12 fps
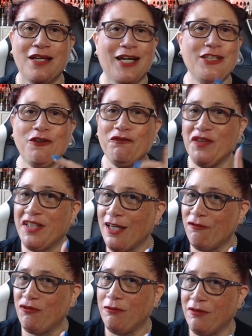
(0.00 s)
I don't think
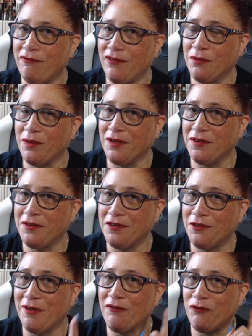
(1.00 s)
every reviewer
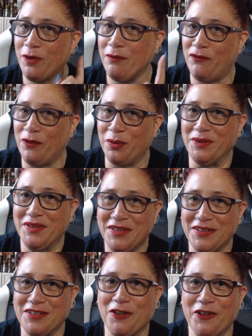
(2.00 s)
or every
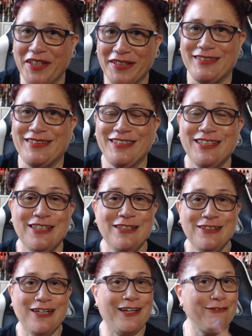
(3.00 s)
influencer is honest.
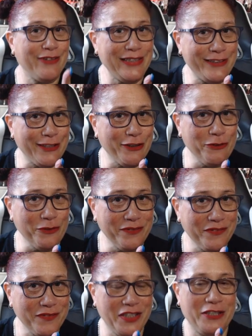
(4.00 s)
I really
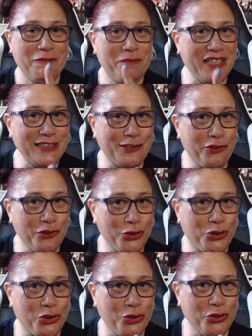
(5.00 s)
don't. But that's another
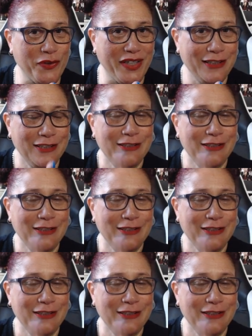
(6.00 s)
story.